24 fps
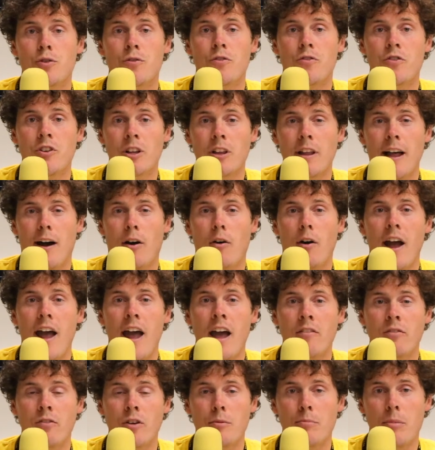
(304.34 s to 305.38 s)
fill out
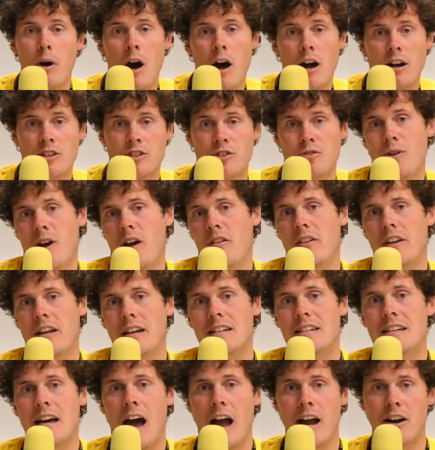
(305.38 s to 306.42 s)
every box throughout the
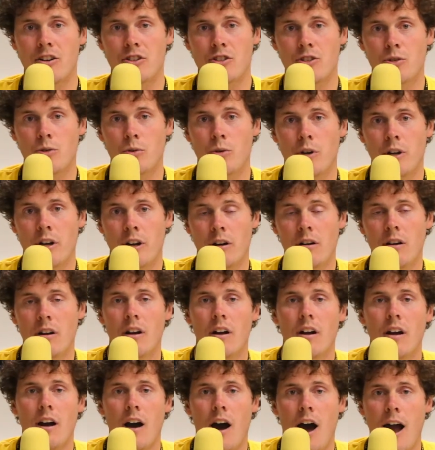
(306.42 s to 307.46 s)
entire school year,
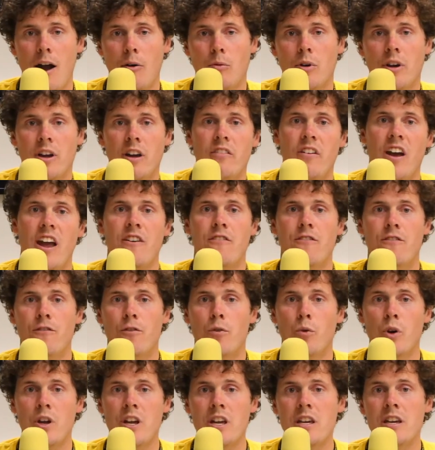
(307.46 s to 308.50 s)
I will give a
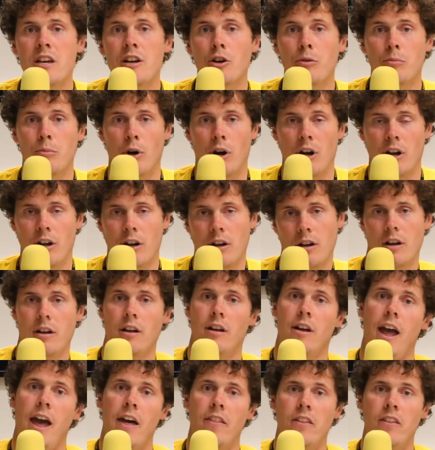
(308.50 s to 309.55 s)
free yearbook at